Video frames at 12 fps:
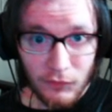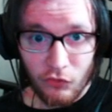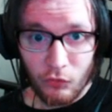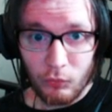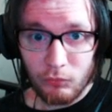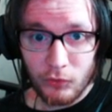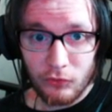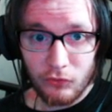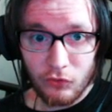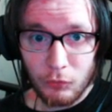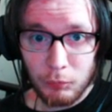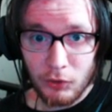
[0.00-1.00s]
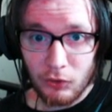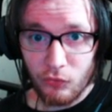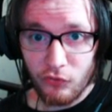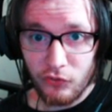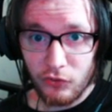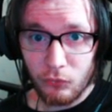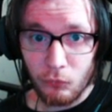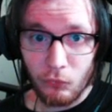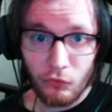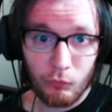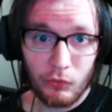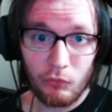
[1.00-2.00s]
So we've got two polls here.
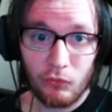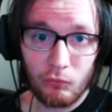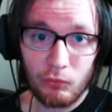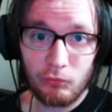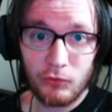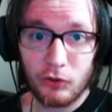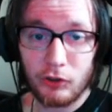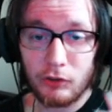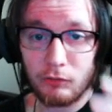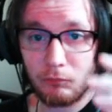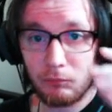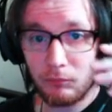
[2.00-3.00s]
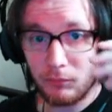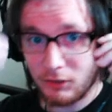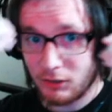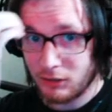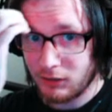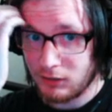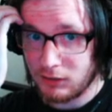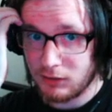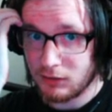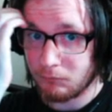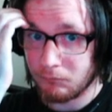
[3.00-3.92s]
So we've got the